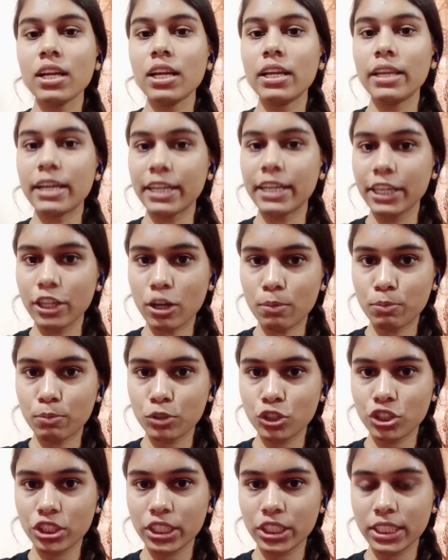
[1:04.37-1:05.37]
learning
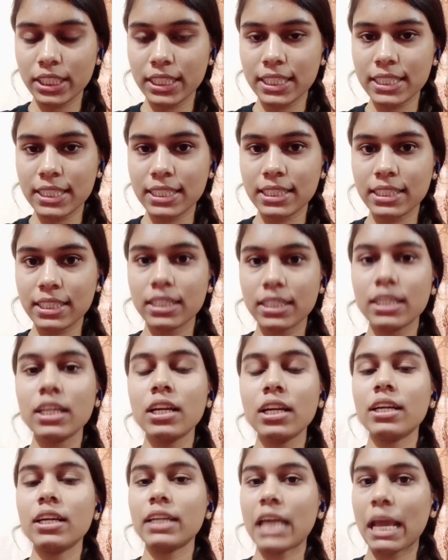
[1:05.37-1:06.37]
opportunities,
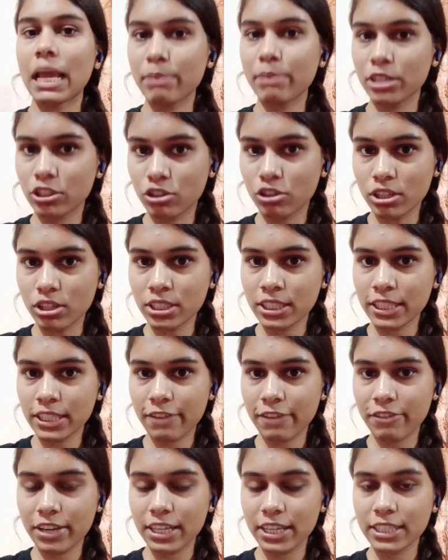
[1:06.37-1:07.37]
time and cost
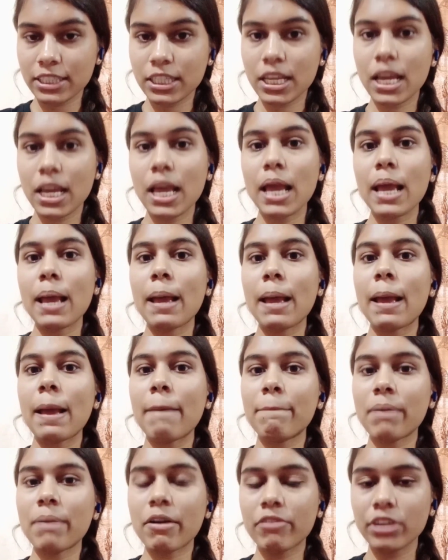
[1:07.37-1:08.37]
savings,
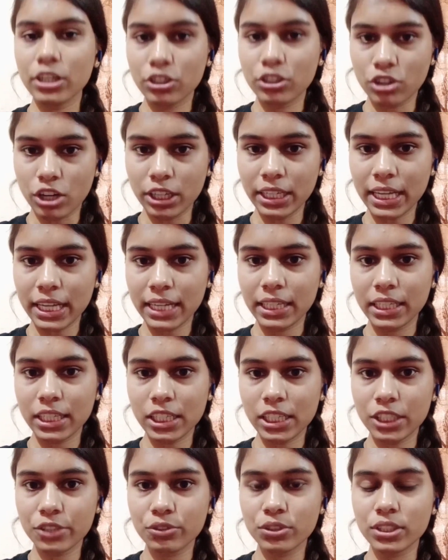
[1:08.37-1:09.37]
empowering non-technical
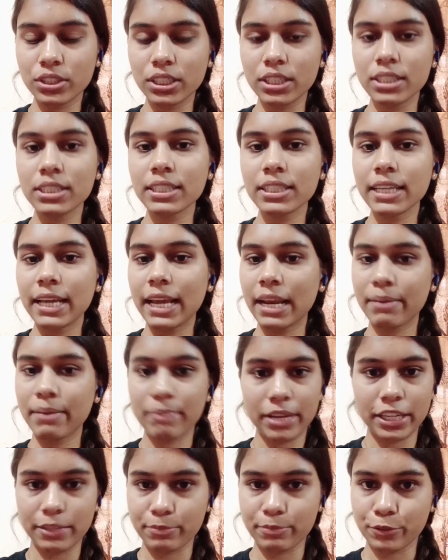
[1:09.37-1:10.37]
users, and
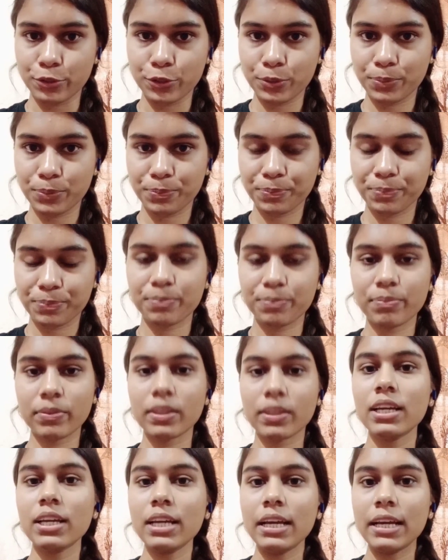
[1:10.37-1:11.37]
many more.
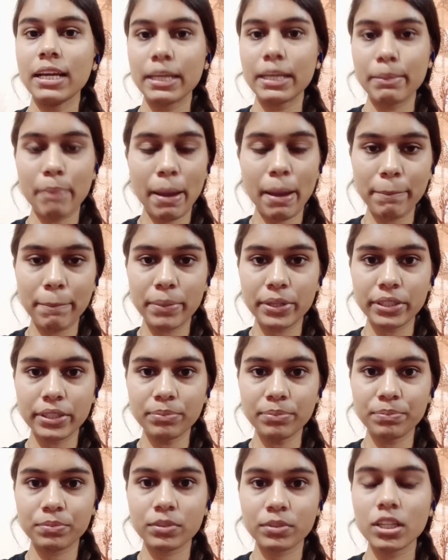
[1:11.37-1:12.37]
Remember,
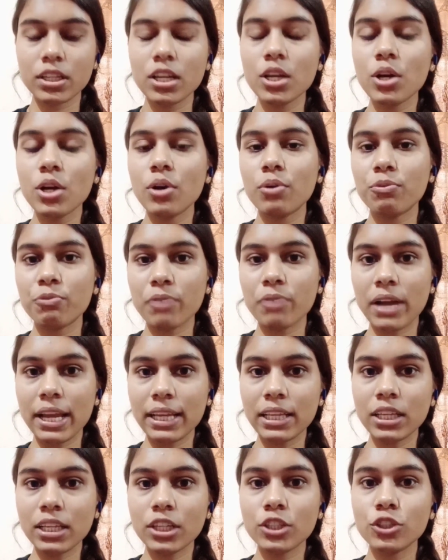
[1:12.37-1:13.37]
while
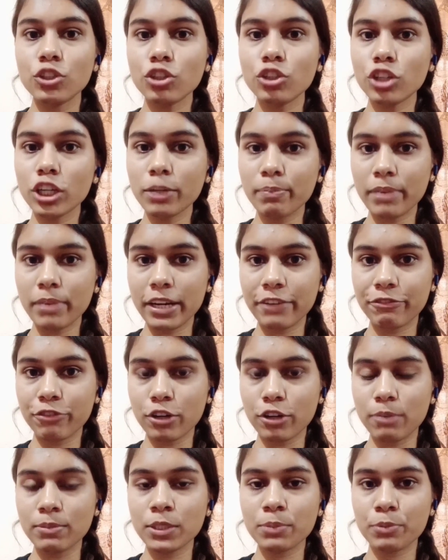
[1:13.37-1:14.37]
no-code
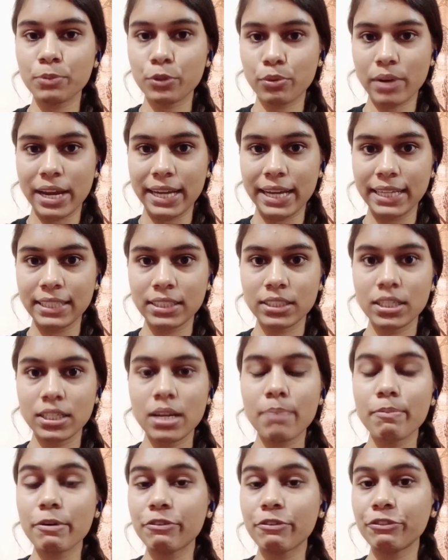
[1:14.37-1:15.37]
platforms provide
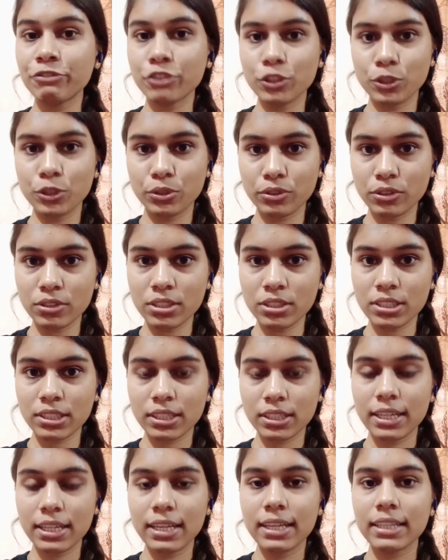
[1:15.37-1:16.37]
powerful tools,
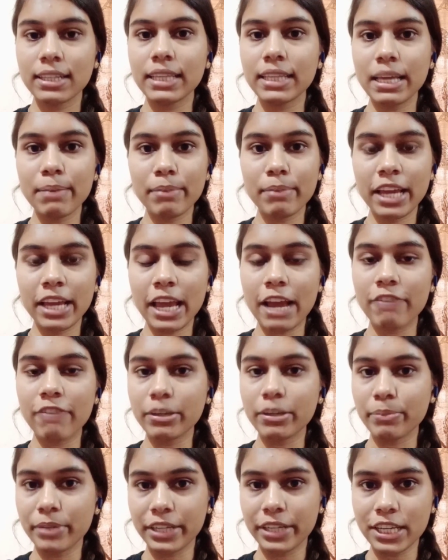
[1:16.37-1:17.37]
they may have
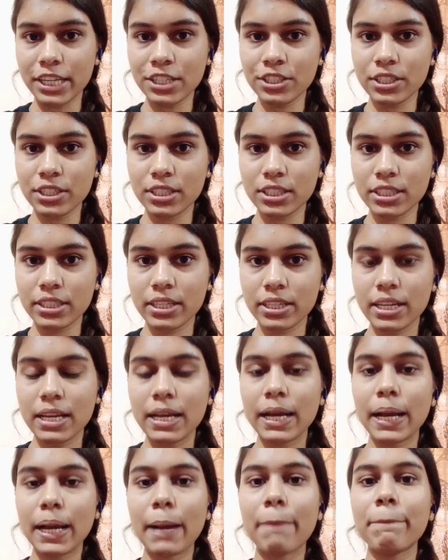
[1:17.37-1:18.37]
limitations
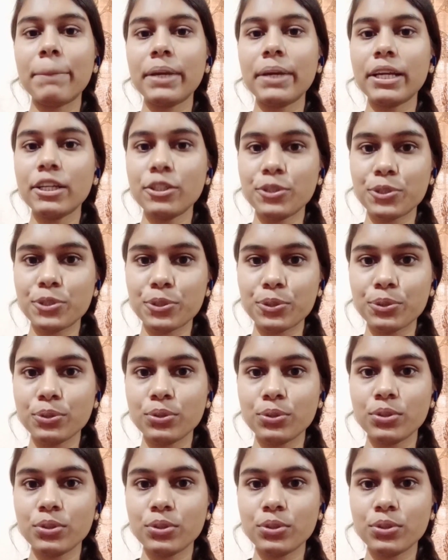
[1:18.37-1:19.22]
compared to